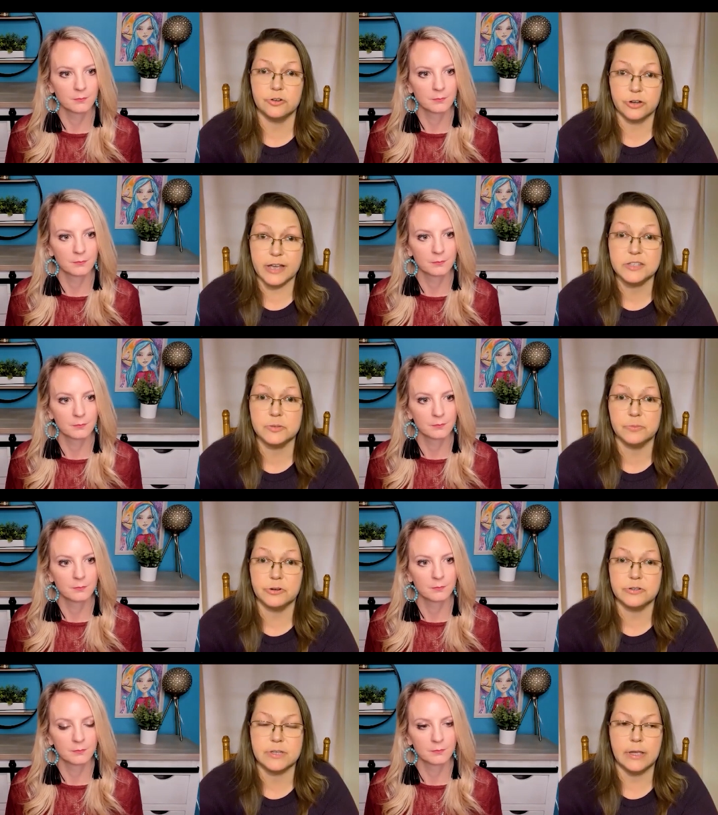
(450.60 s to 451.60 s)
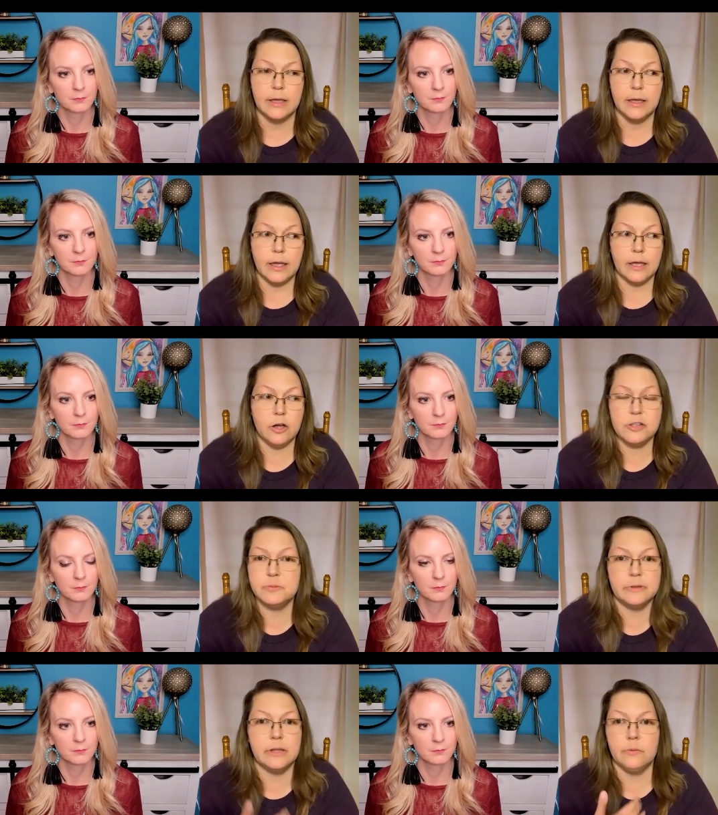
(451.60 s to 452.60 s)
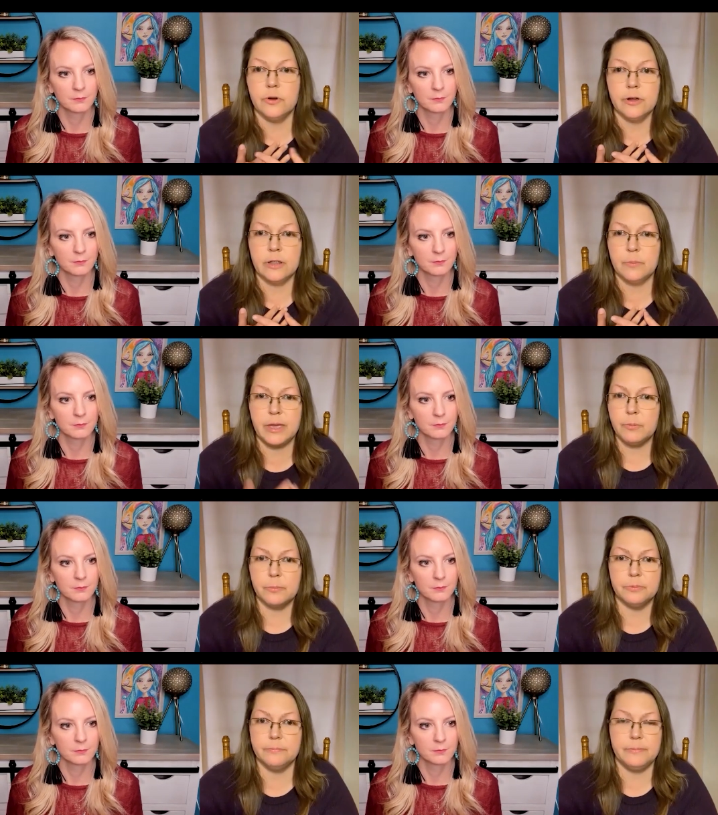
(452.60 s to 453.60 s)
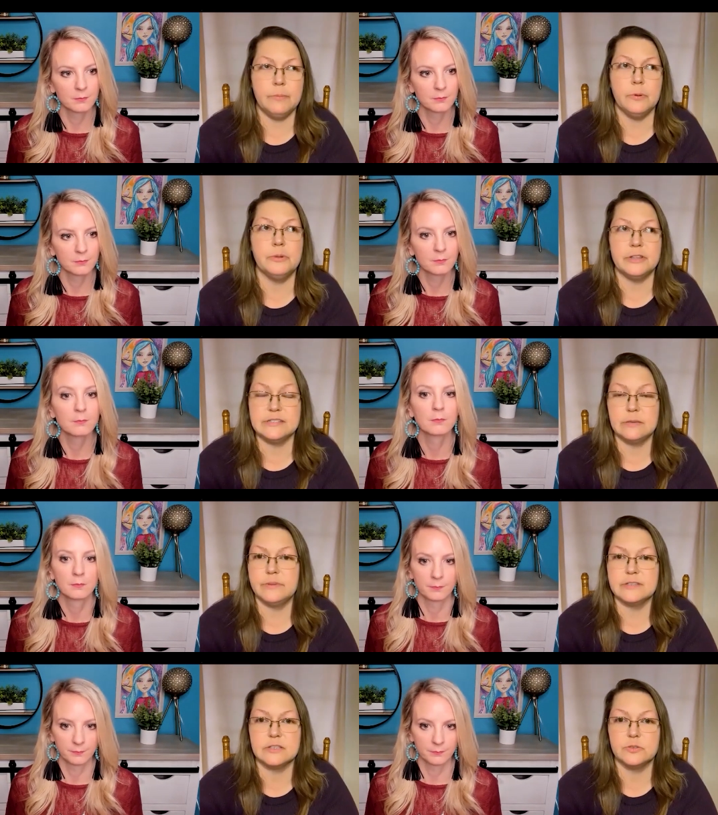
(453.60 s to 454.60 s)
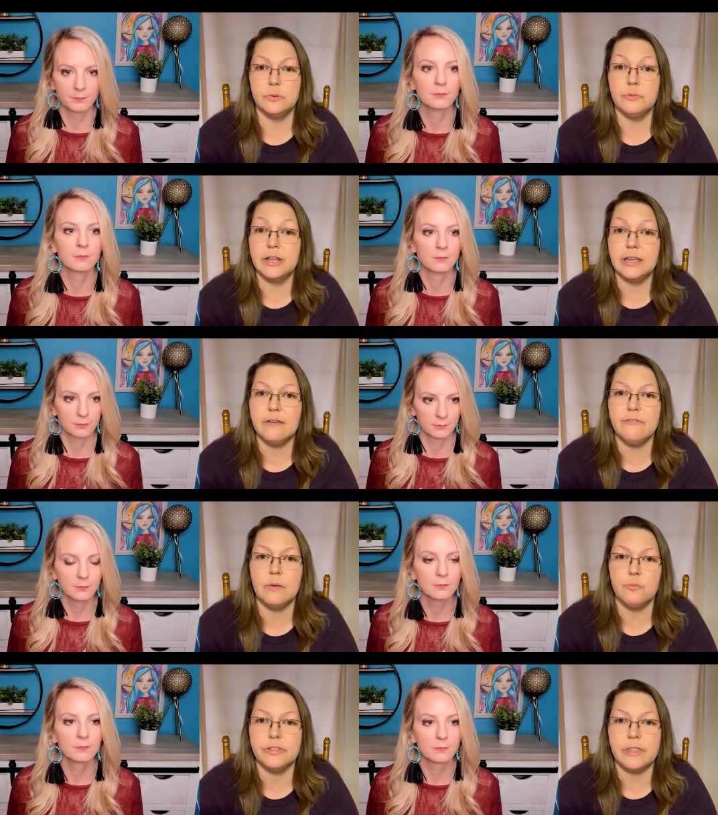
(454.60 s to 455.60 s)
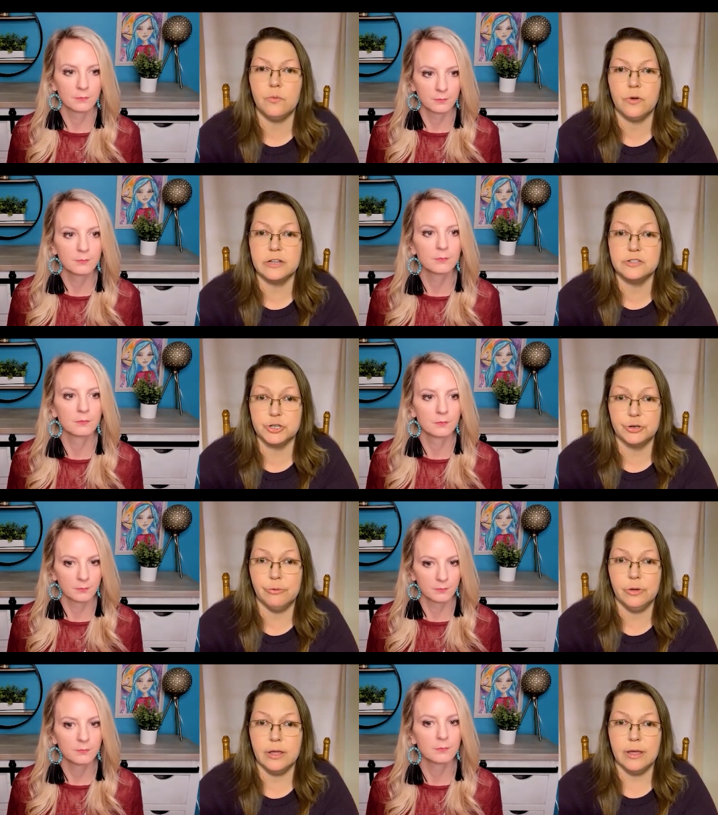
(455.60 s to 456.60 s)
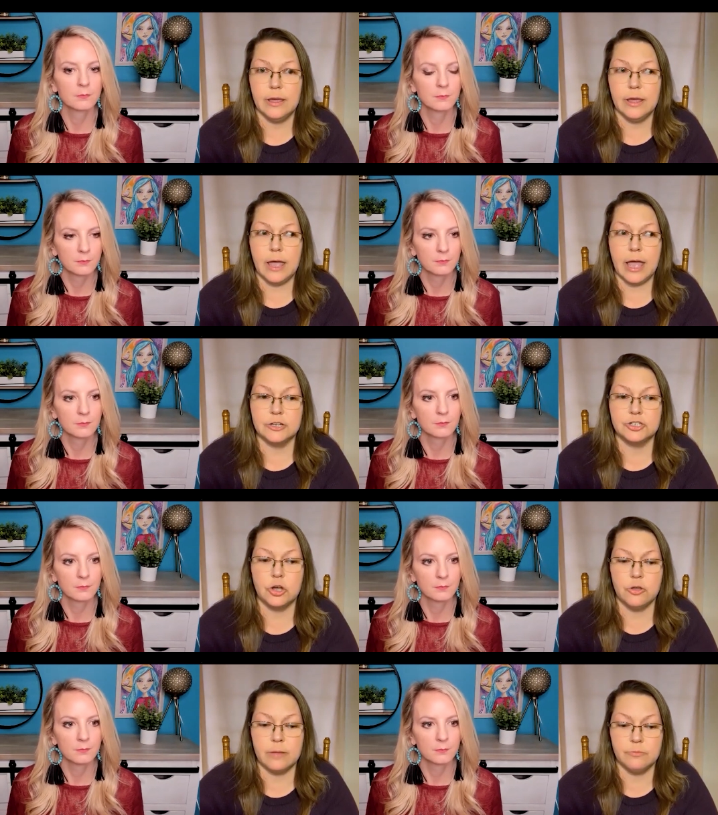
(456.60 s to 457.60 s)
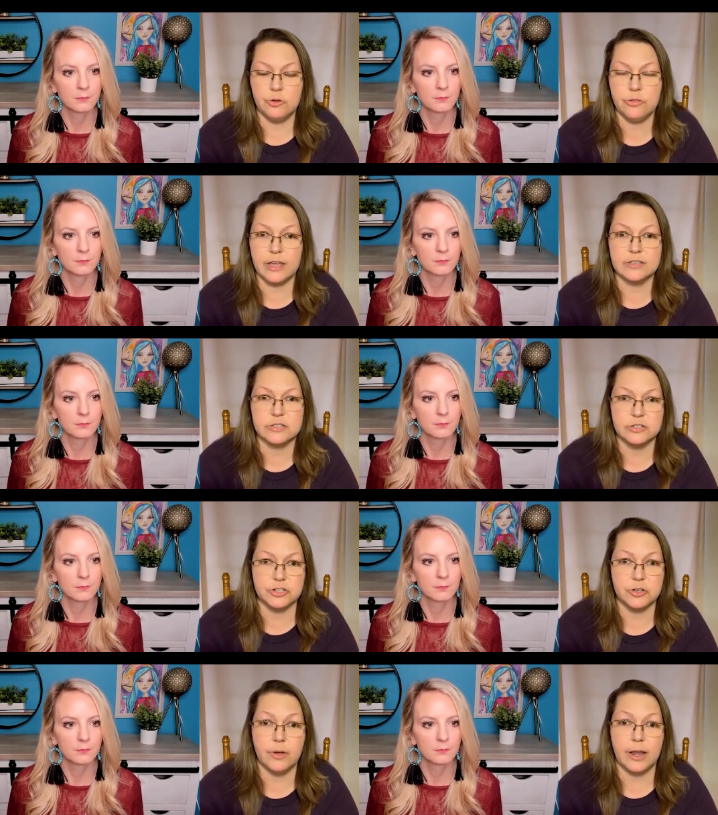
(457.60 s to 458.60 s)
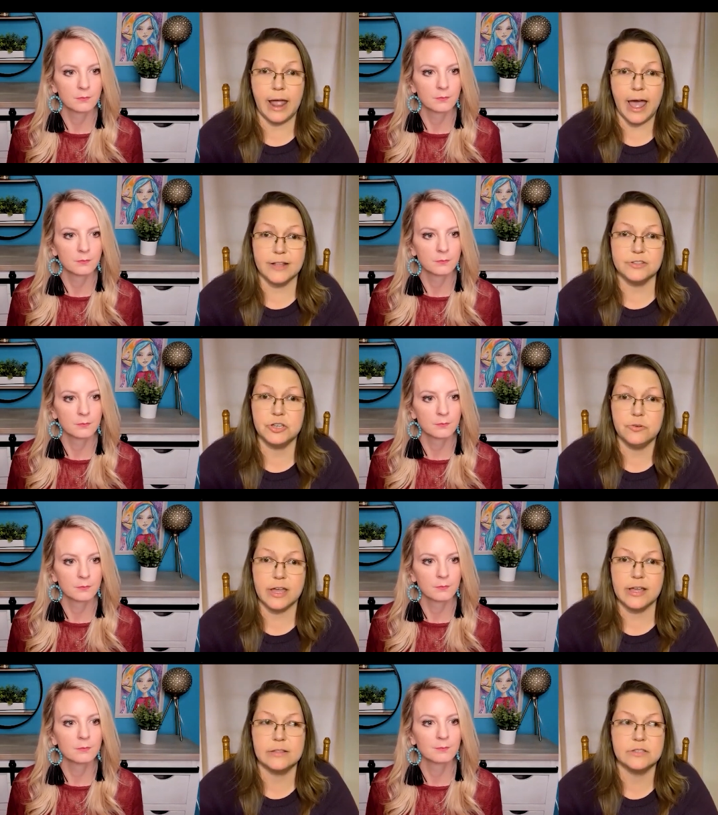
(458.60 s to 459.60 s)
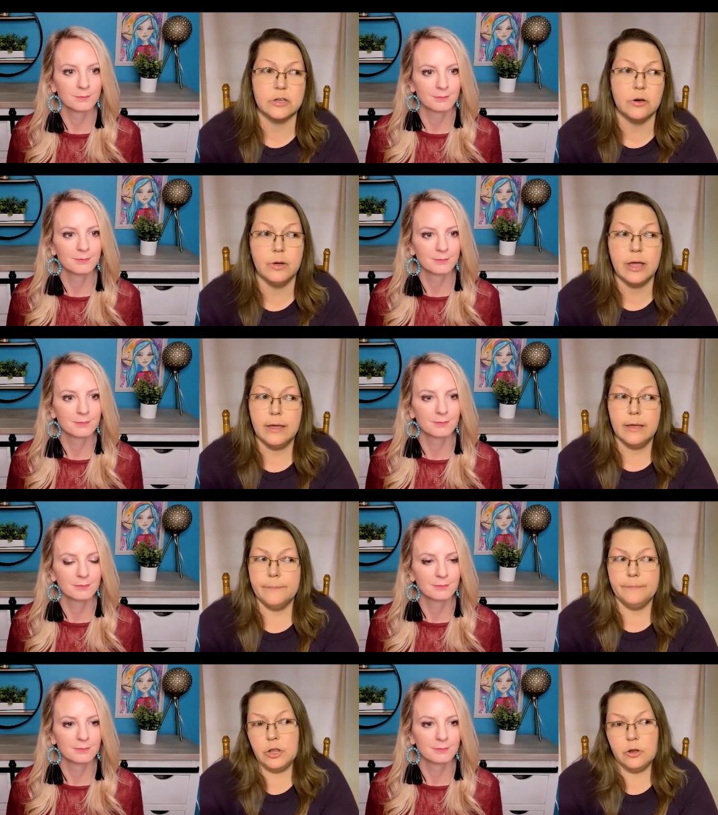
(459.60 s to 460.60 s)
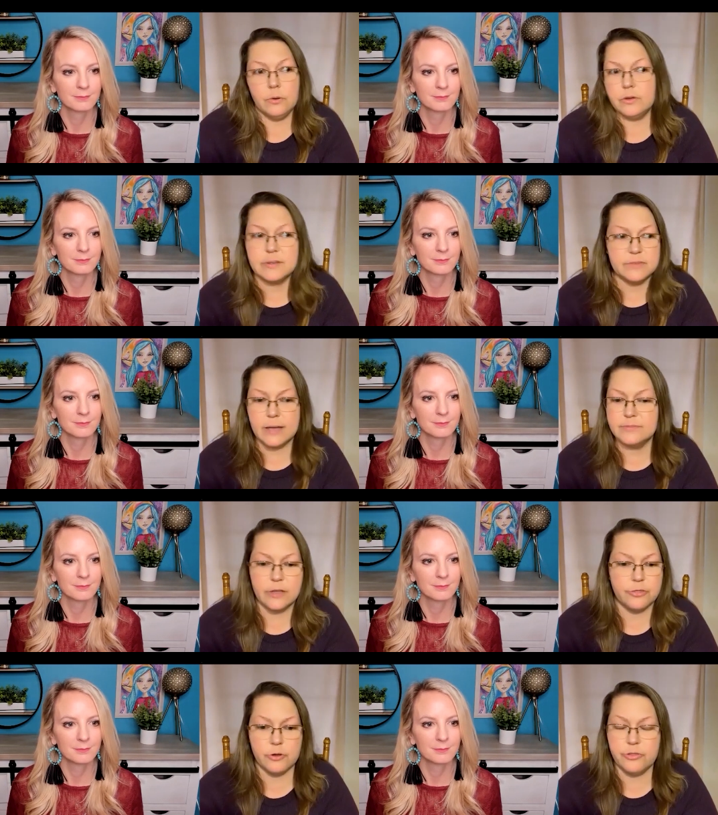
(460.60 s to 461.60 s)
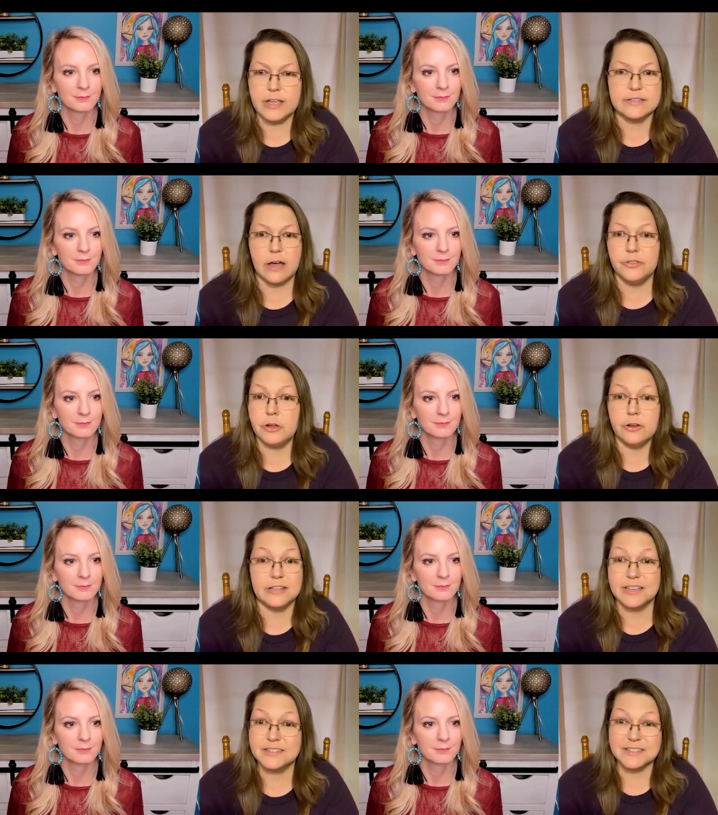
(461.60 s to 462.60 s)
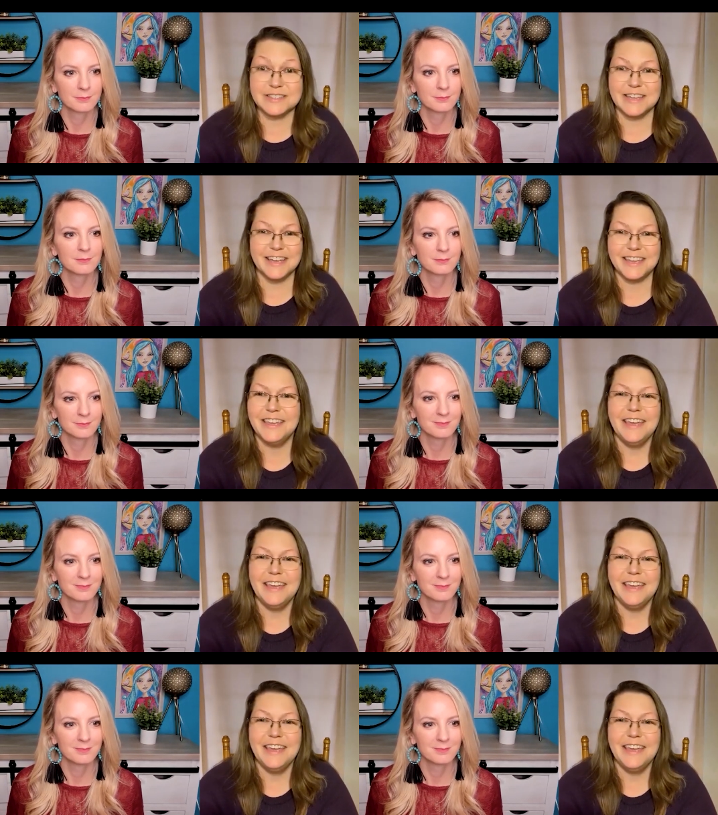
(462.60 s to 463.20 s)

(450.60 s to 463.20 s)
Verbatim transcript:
Speaker 1: your customers. And ultimately, we're in the people, people pleasing business. We want to give them what they want to do and show them new things to do and add to it. And so, you know, sometimes I throw things out there and it doesn't stick.